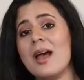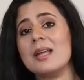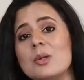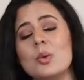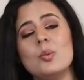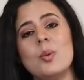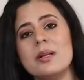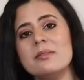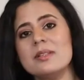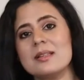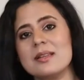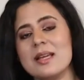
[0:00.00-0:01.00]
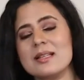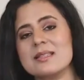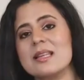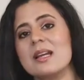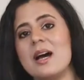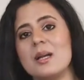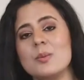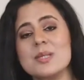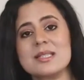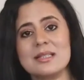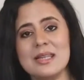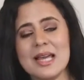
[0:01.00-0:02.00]
And one of the things that I
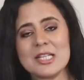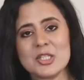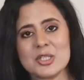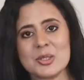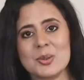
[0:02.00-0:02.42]
was led